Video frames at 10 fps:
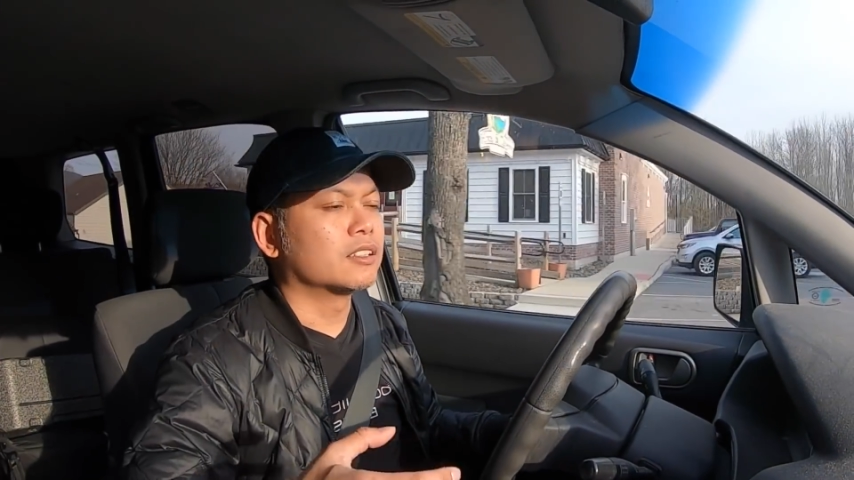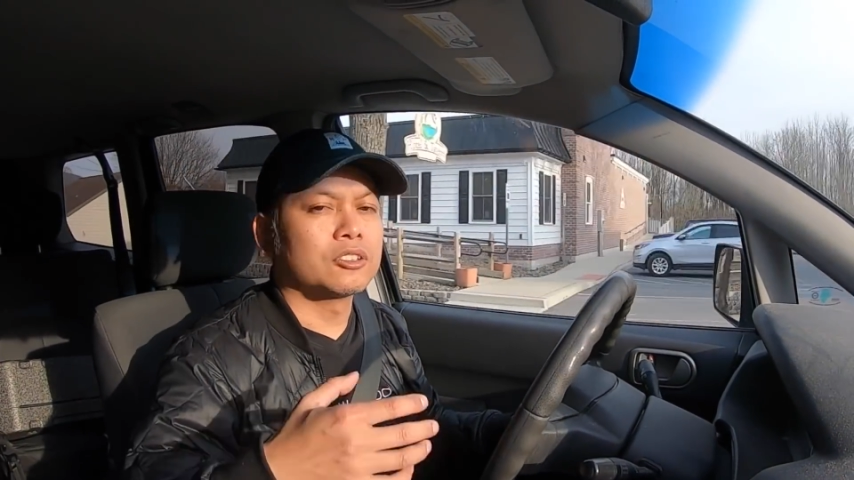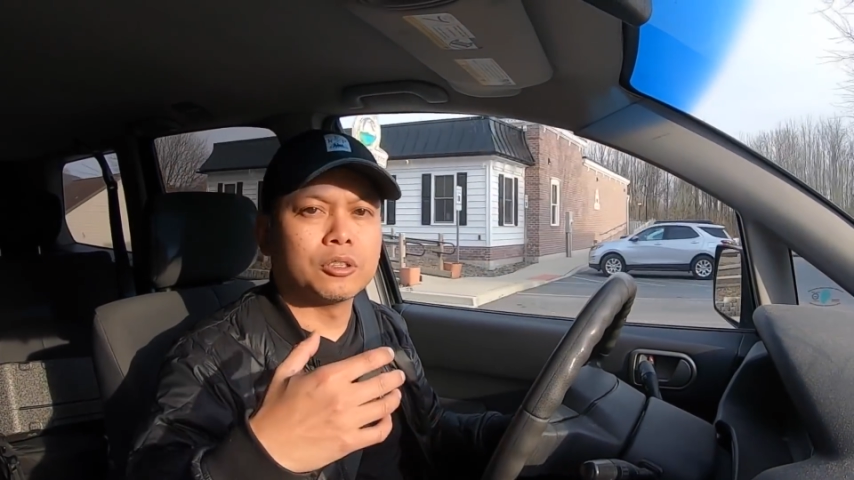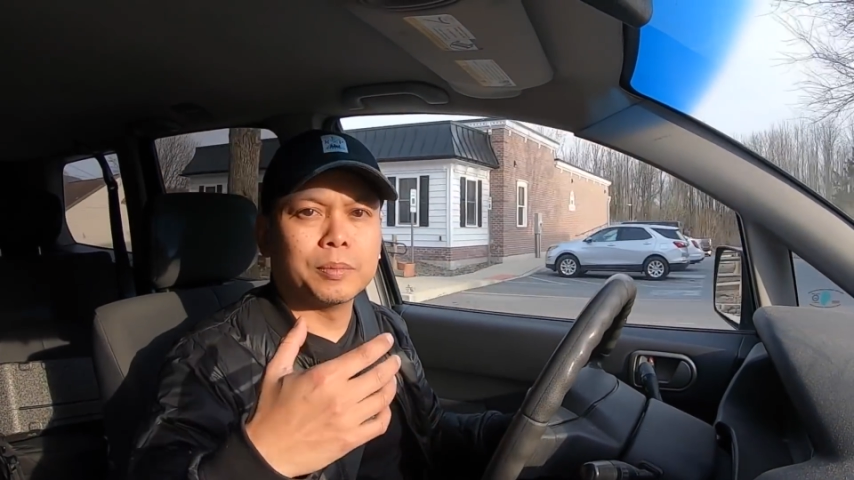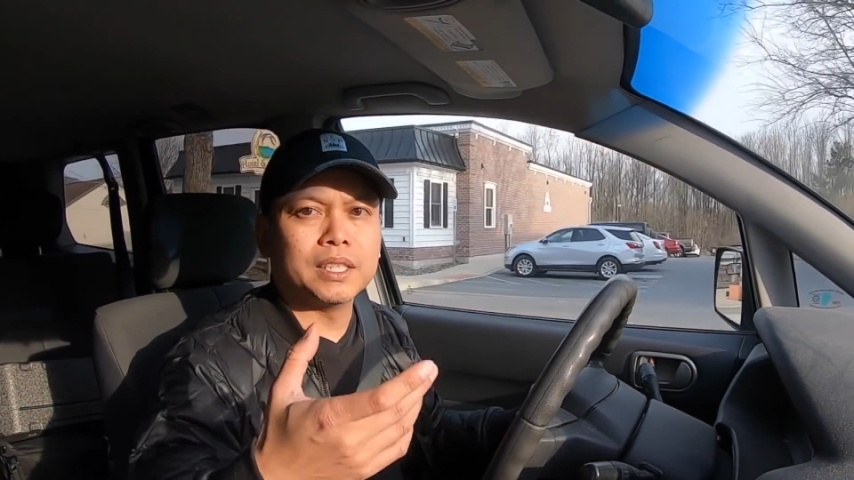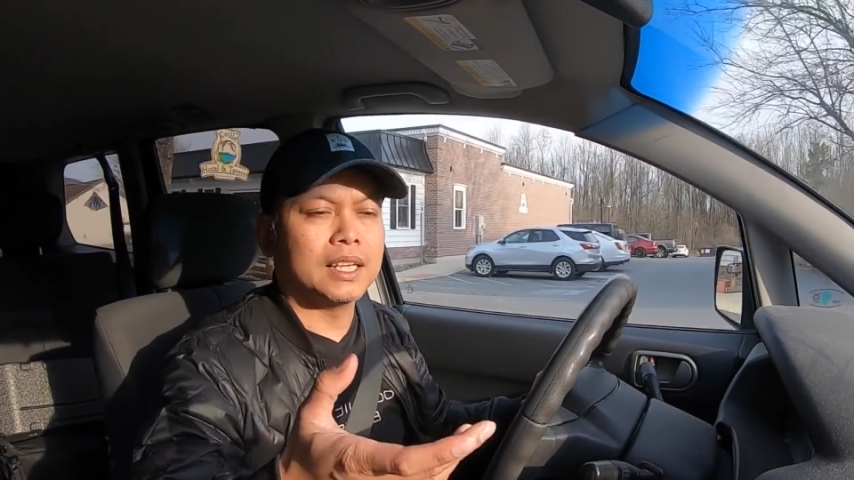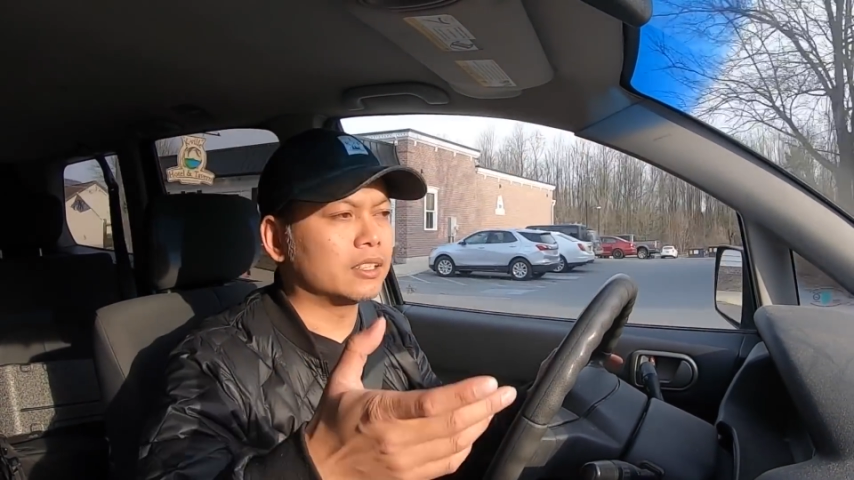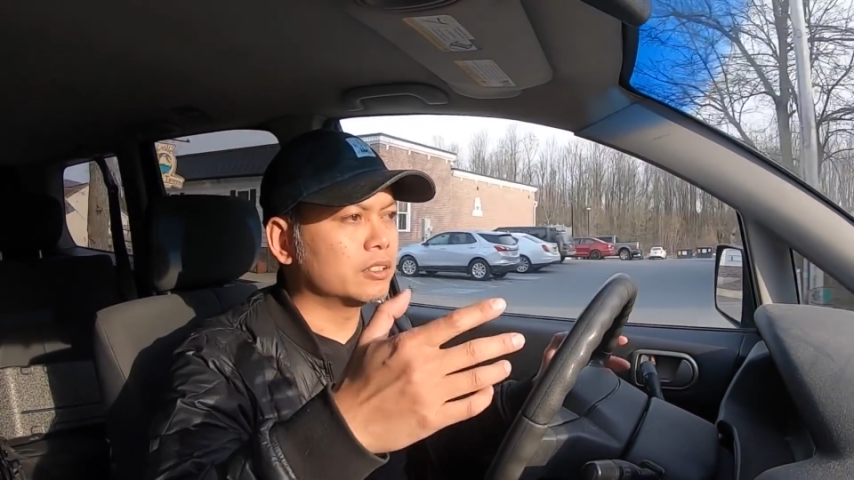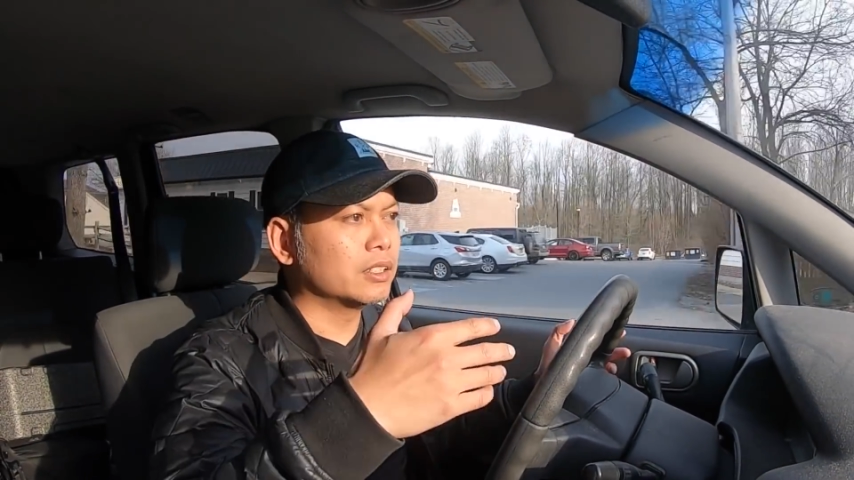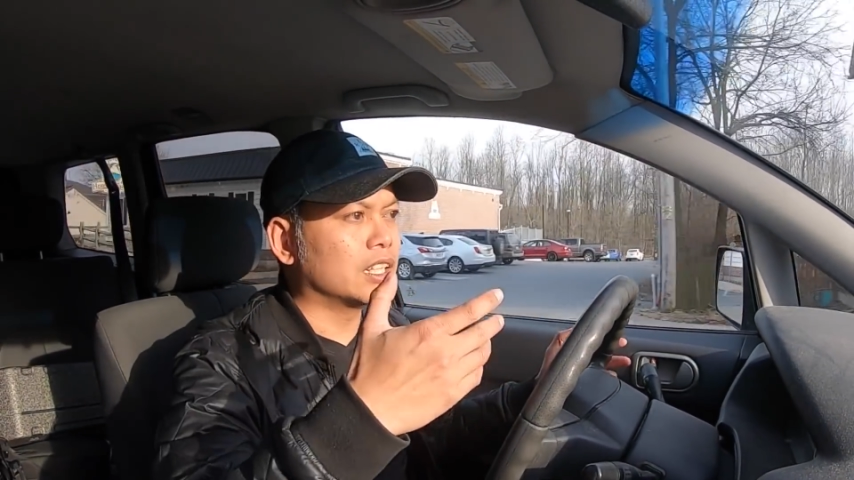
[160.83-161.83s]
told me
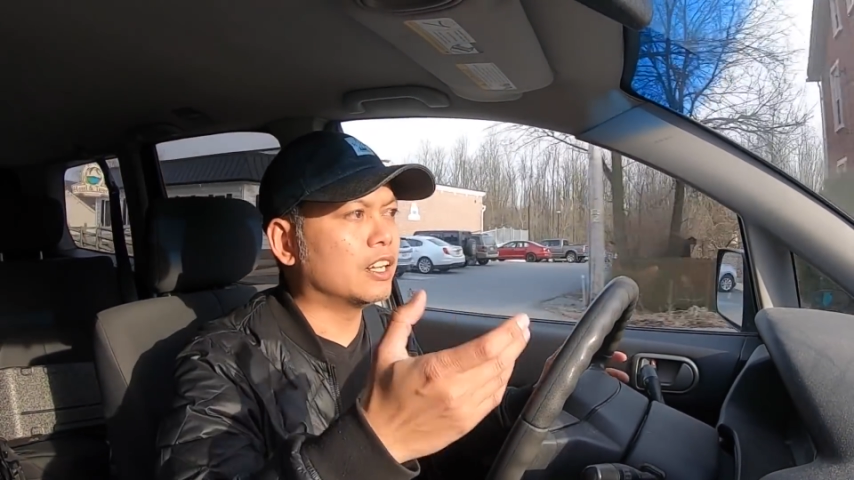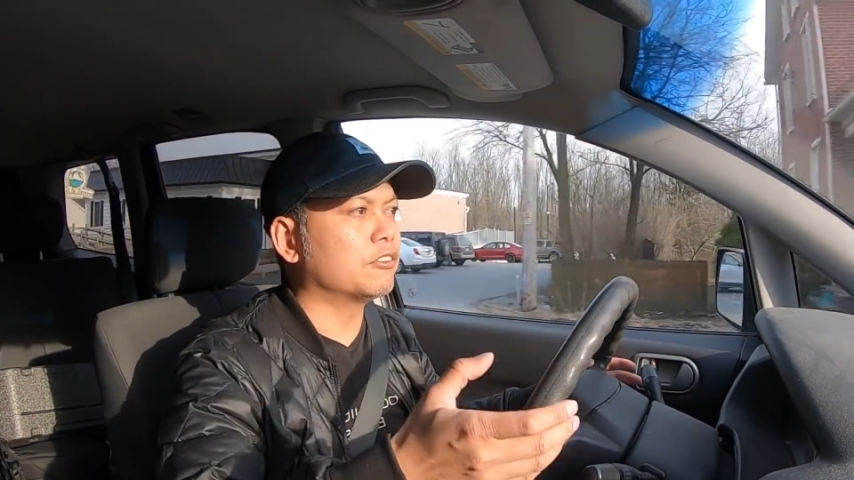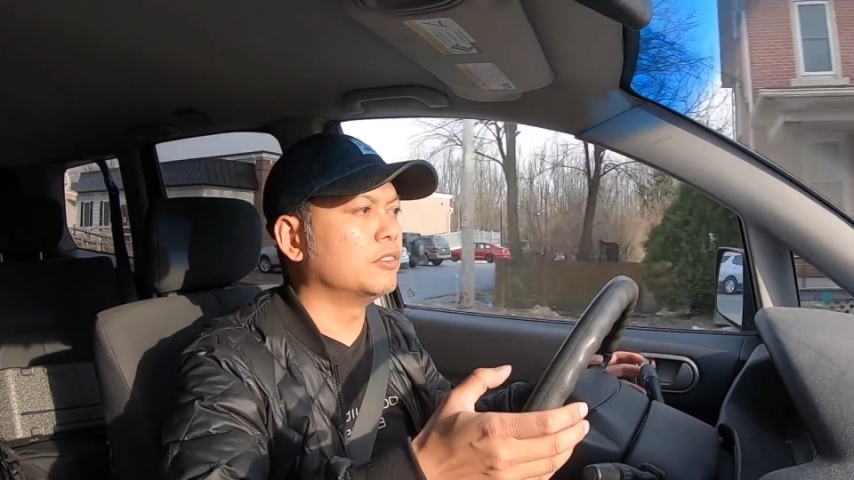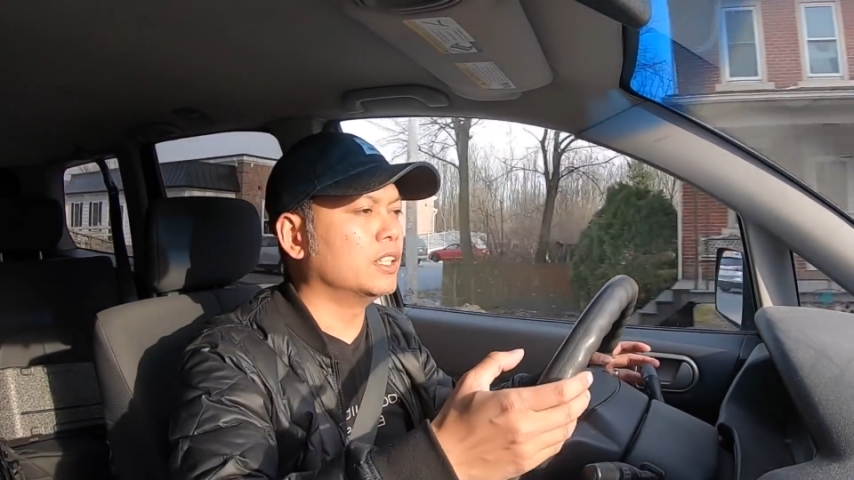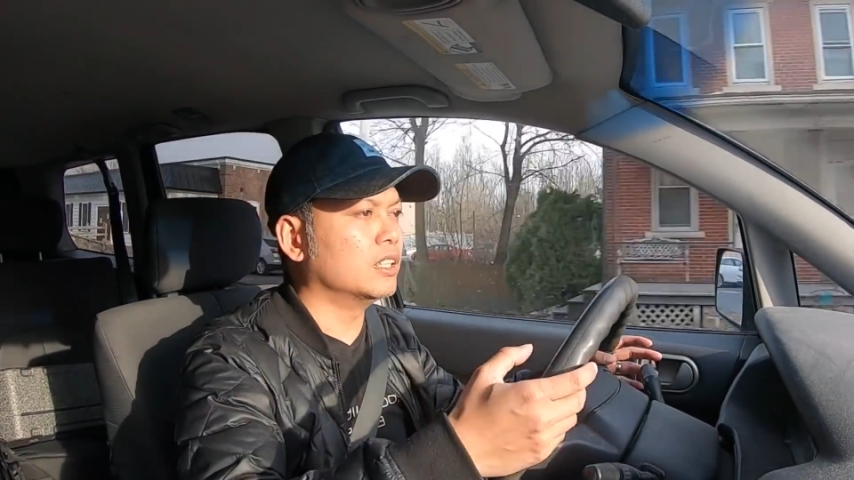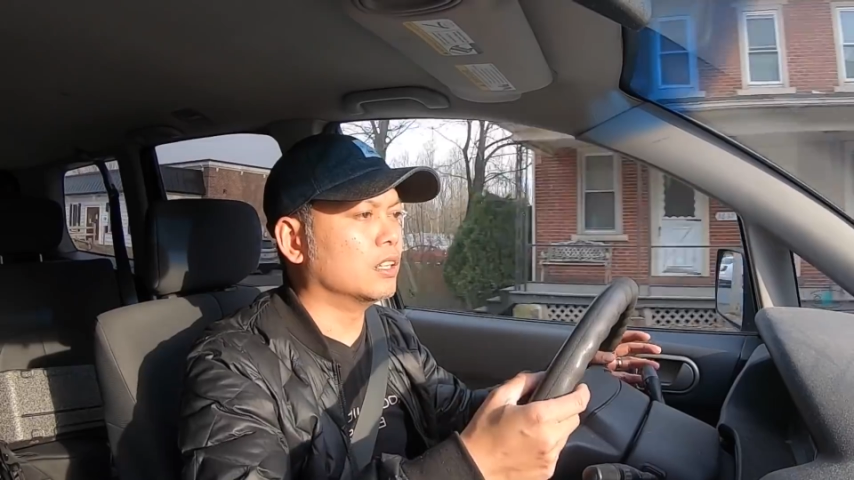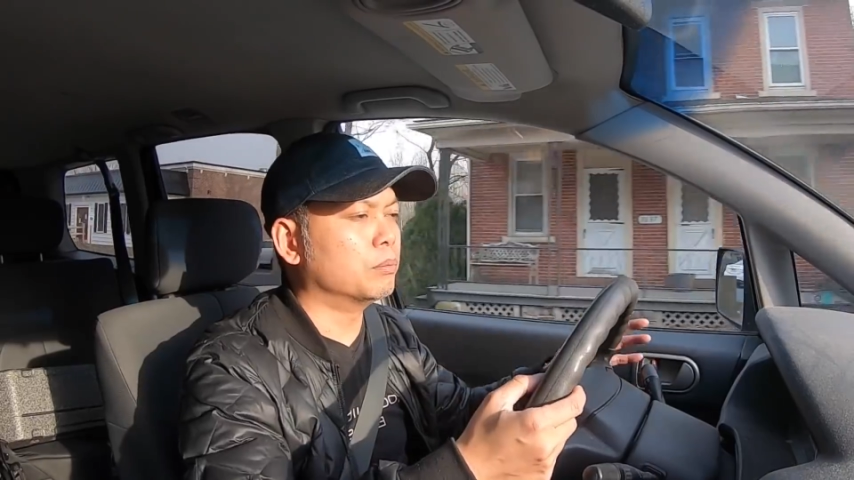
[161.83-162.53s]
that Good Life needed